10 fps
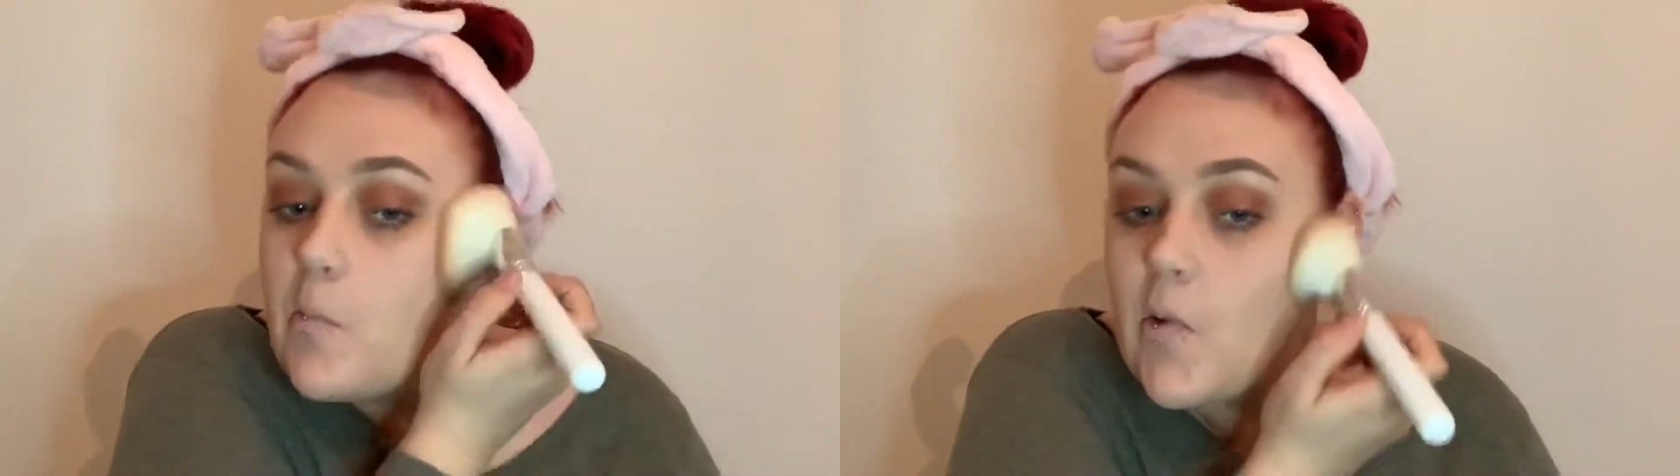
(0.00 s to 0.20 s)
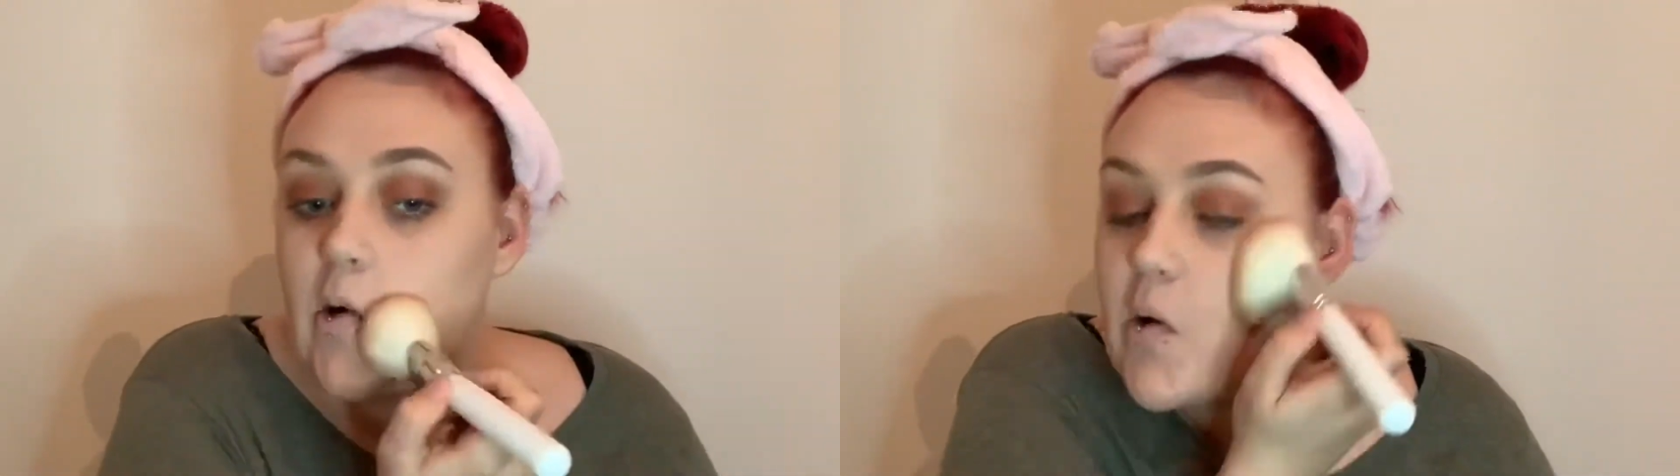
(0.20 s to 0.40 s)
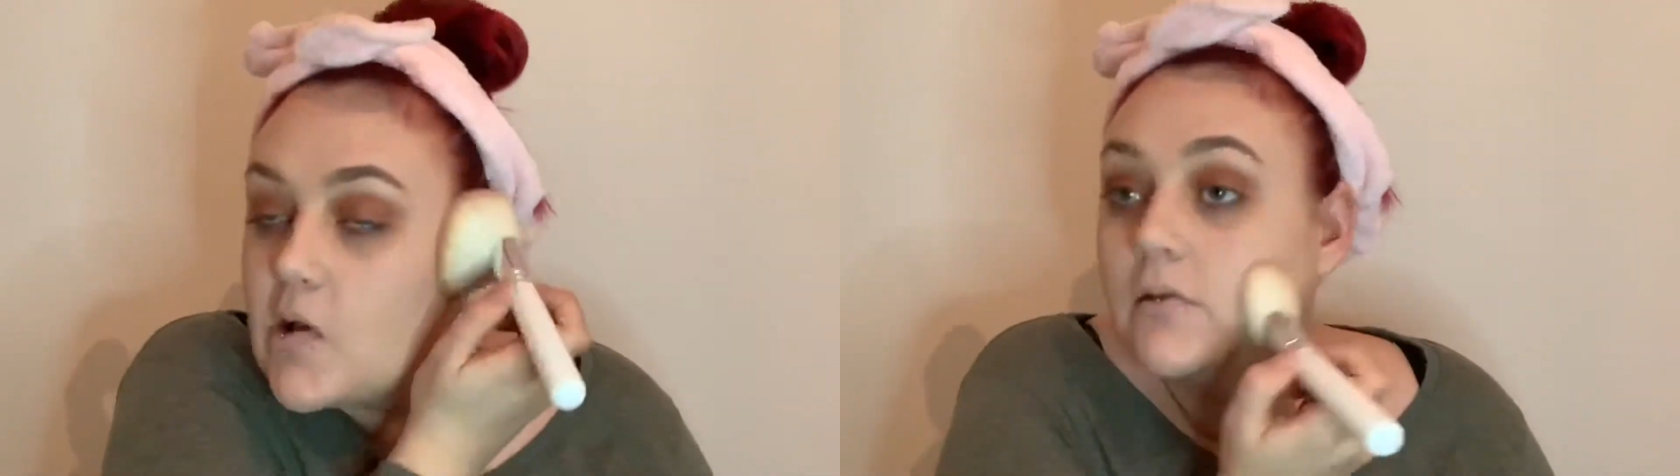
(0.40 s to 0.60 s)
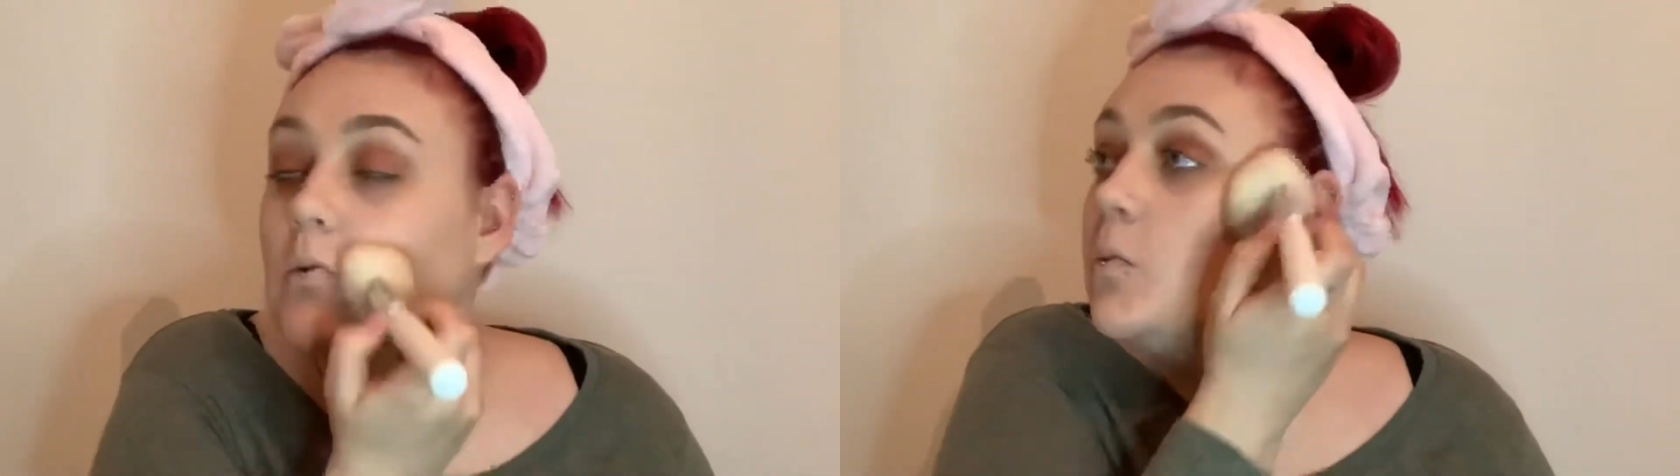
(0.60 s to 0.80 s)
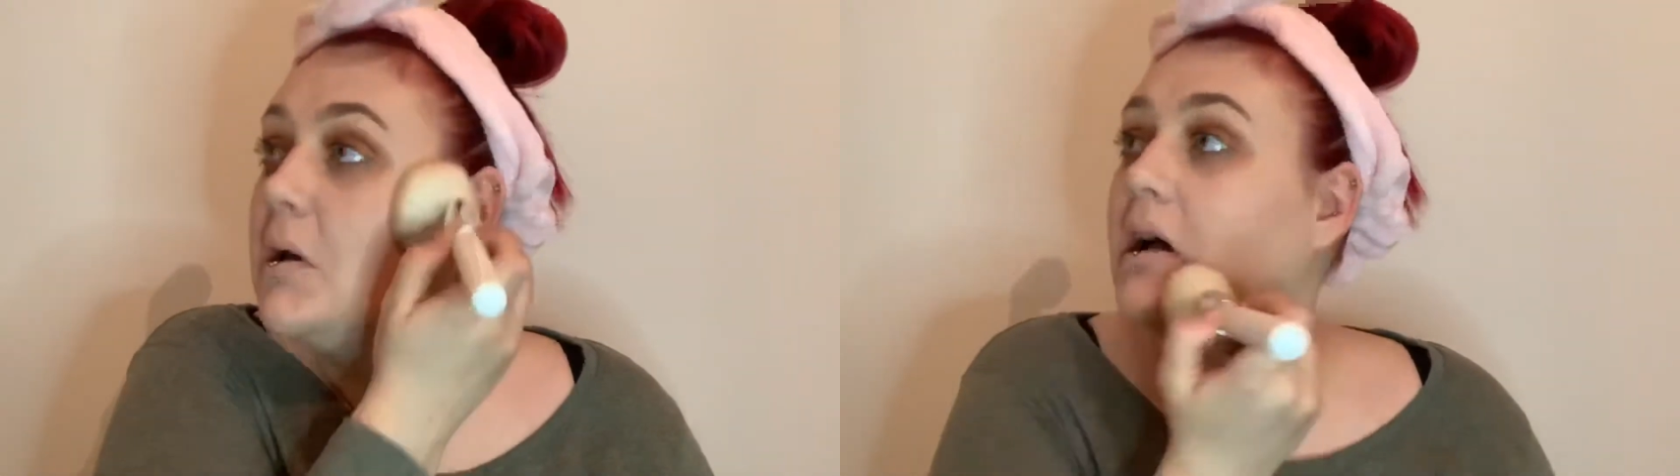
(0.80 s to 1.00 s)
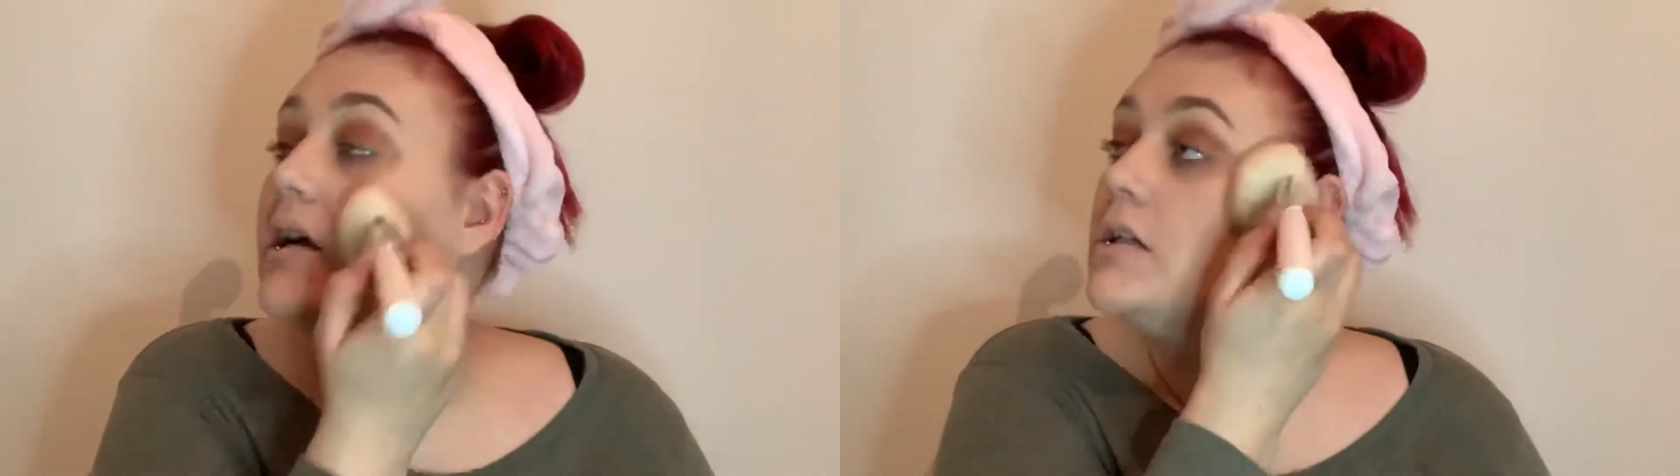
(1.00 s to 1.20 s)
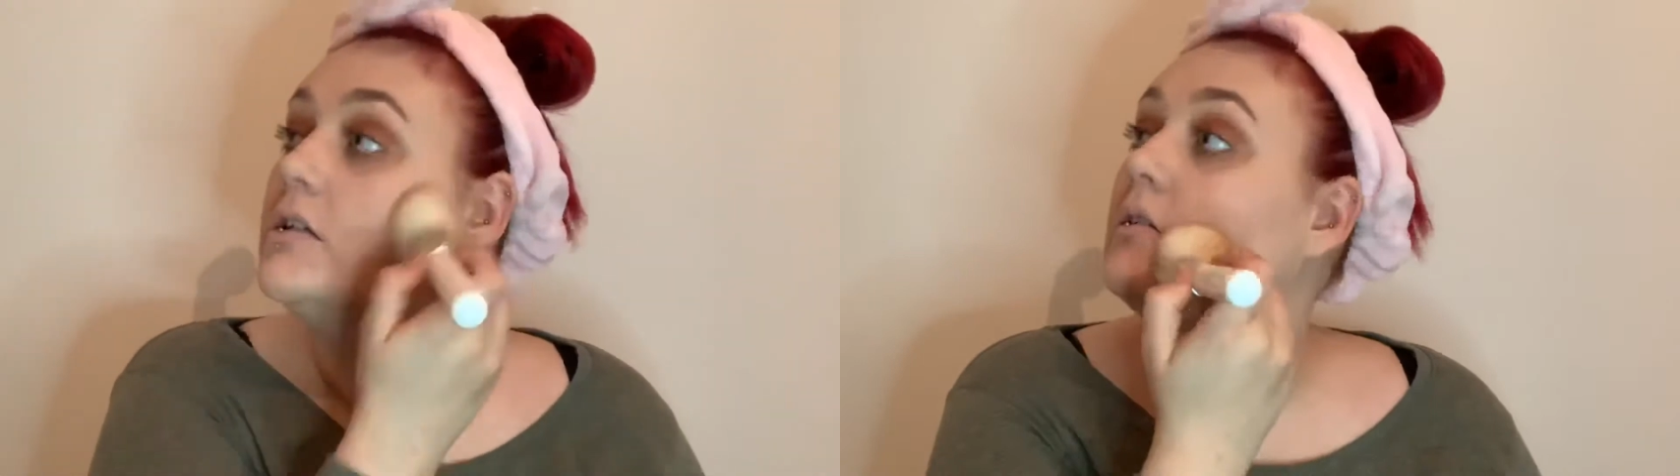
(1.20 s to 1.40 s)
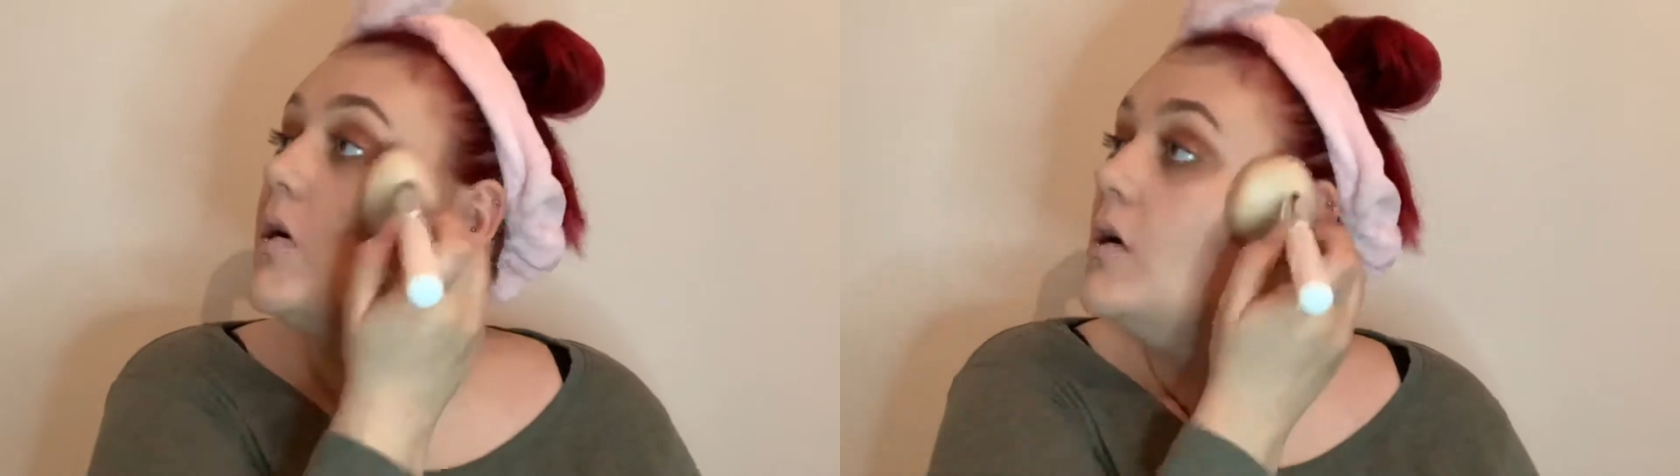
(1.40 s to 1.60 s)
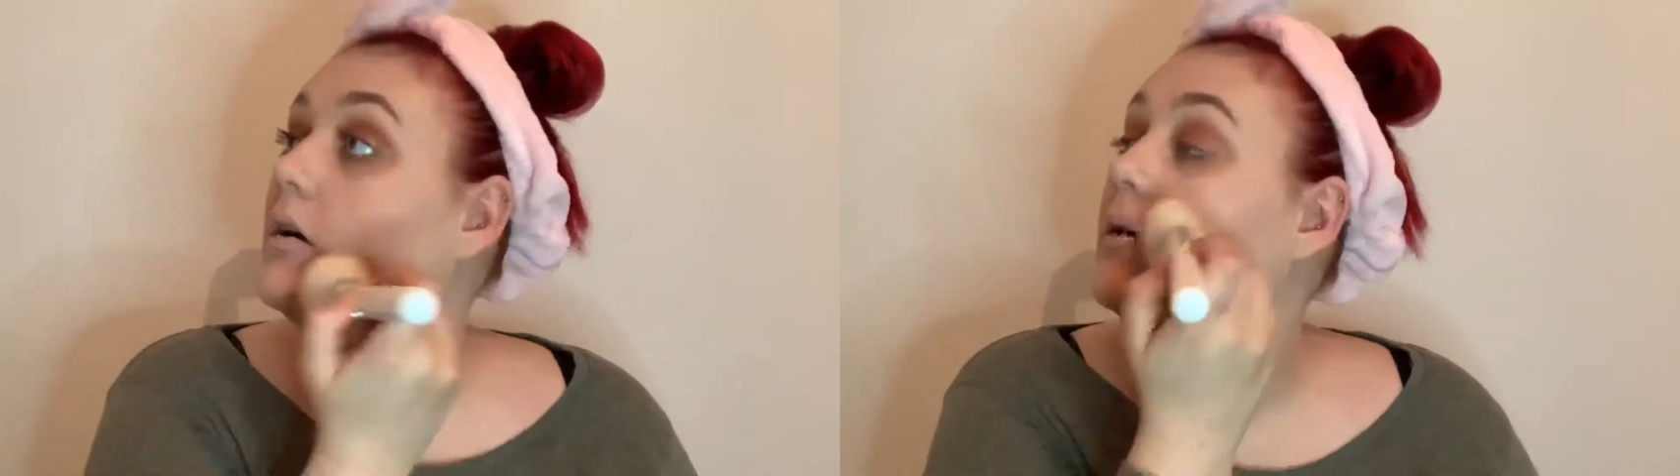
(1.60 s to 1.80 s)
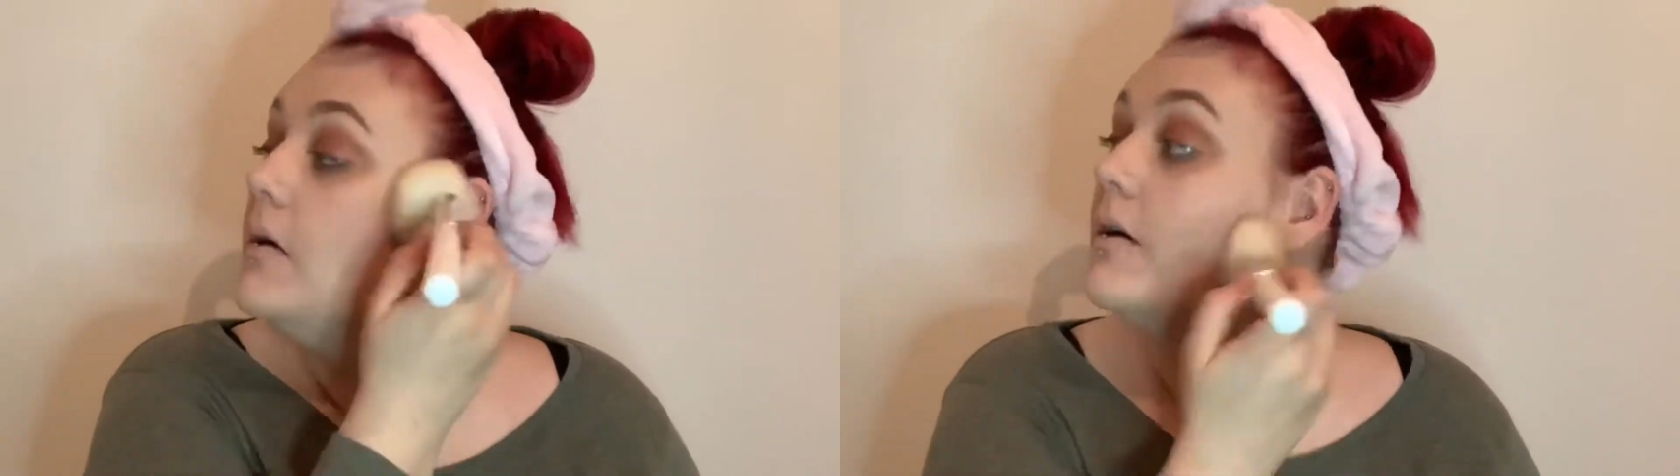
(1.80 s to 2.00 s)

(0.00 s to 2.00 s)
Because, well actually not,